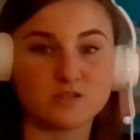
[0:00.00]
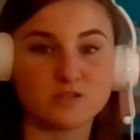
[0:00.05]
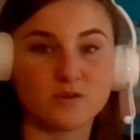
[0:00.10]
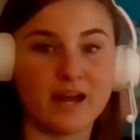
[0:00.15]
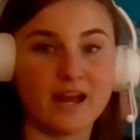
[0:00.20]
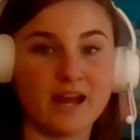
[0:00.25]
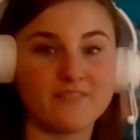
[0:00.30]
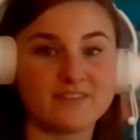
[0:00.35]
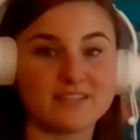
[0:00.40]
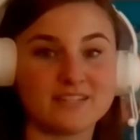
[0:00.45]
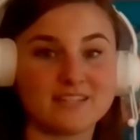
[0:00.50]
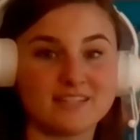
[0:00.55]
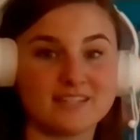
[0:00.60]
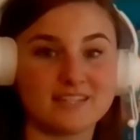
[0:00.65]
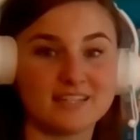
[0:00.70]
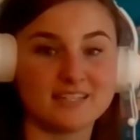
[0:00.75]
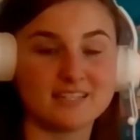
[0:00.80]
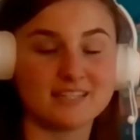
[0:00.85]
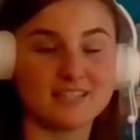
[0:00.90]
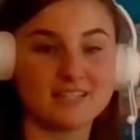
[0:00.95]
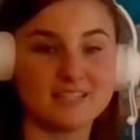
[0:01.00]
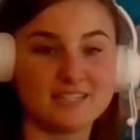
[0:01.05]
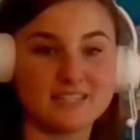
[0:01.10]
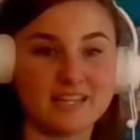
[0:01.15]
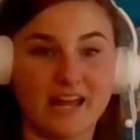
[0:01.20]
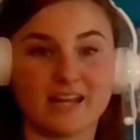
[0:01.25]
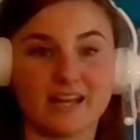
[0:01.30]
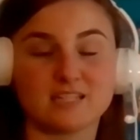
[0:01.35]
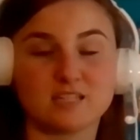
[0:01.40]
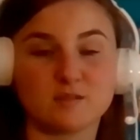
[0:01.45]
So I have a 6 in the
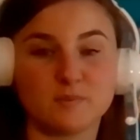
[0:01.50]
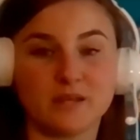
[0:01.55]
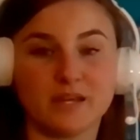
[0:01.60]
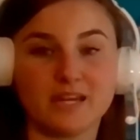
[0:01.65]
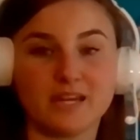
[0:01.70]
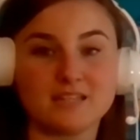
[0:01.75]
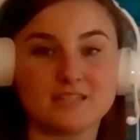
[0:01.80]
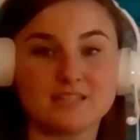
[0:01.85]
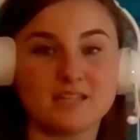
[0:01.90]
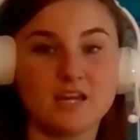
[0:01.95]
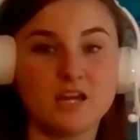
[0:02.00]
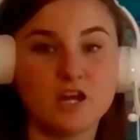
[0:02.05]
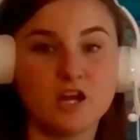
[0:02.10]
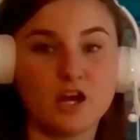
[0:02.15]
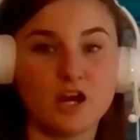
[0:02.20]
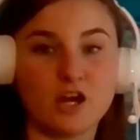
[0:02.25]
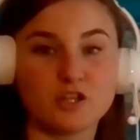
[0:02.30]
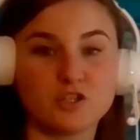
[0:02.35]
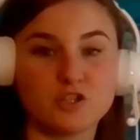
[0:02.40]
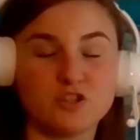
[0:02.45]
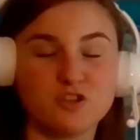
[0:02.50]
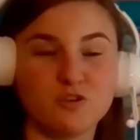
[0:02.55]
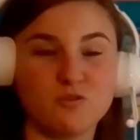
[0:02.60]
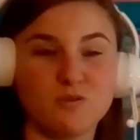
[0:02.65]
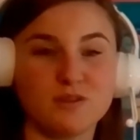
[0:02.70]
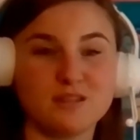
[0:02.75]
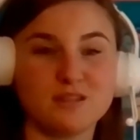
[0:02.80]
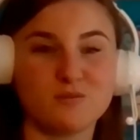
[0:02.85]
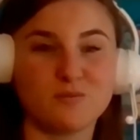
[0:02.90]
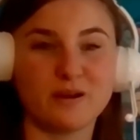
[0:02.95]
tens place, a 2
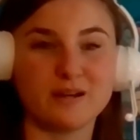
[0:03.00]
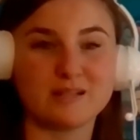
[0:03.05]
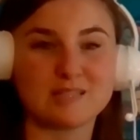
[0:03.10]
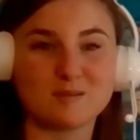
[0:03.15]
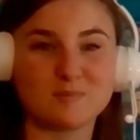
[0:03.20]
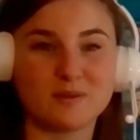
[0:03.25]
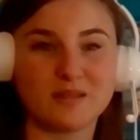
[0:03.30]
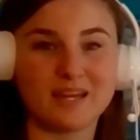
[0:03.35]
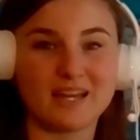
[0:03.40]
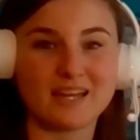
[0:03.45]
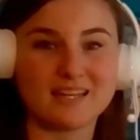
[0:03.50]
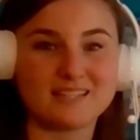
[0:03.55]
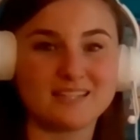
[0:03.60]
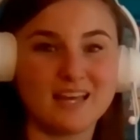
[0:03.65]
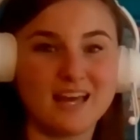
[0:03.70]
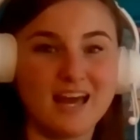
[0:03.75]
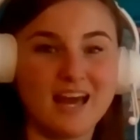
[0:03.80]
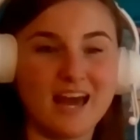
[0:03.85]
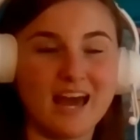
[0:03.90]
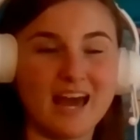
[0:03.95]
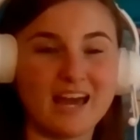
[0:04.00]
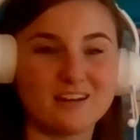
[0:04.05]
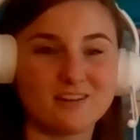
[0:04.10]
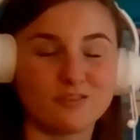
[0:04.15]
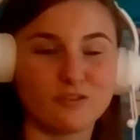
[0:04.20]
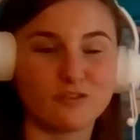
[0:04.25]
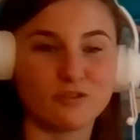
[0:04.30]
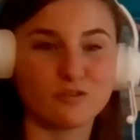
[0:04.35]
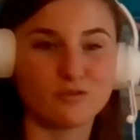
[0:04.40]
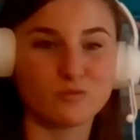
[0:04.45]
in the ones place, and
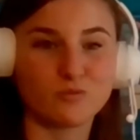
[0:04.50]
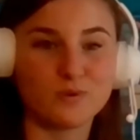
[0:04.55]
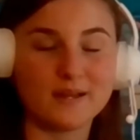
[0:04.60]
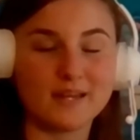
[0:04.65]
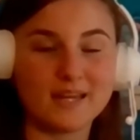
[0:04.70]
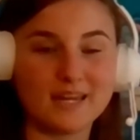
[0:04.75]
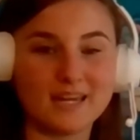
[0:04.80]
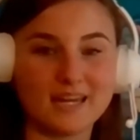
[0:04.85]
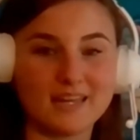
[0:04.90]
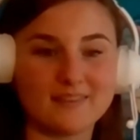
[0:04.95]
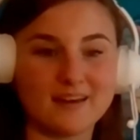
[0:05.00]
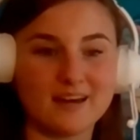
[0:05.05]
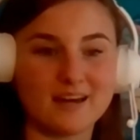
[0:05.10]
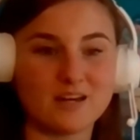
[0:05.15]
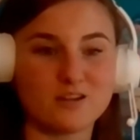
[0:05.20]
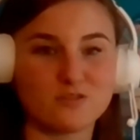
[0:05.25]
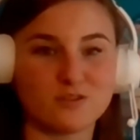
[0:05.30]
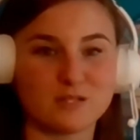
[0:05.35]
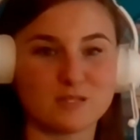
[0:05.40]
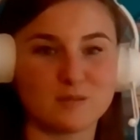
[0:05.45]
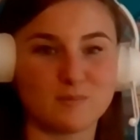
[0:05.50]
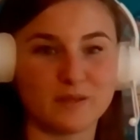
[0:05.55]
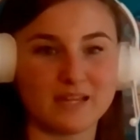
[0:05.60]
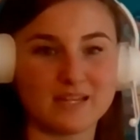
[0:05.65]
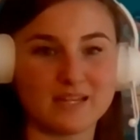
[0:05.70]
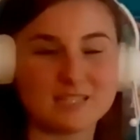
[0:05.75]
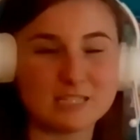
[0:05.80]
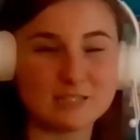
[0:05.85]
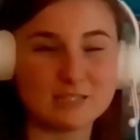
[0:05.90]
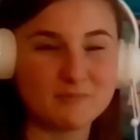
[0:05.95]
a 3 in the hundreds
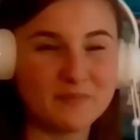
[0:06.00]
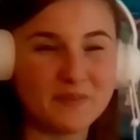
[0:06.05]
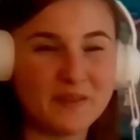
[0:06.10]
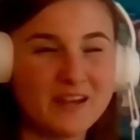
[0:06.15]
place.